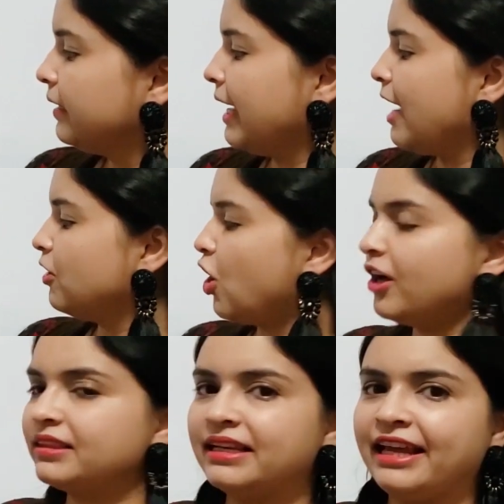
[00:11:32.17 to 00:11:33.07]
Now
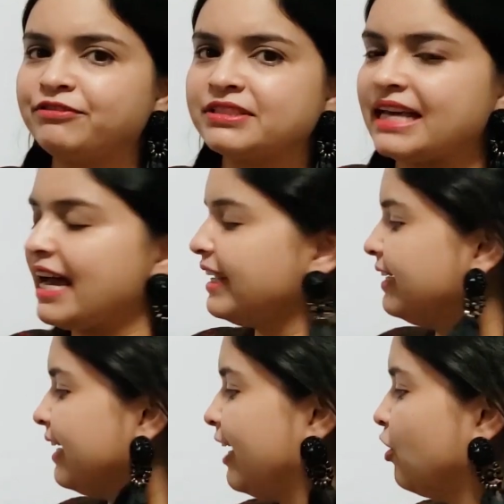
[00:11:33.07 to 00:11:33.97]
on the left side
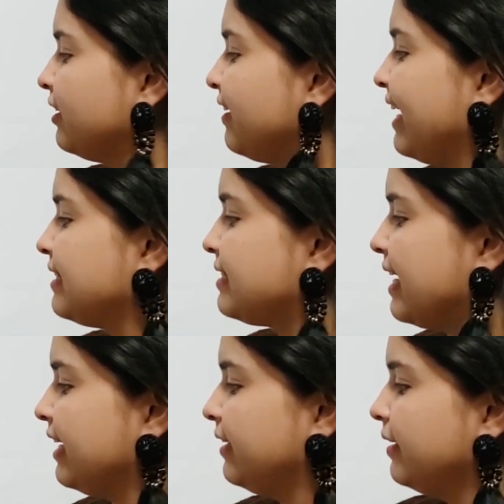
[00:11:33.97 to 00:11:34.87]
and on the right
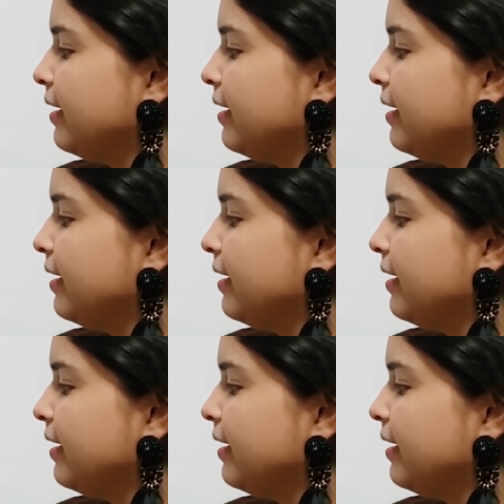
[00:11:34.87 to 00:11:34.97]
side,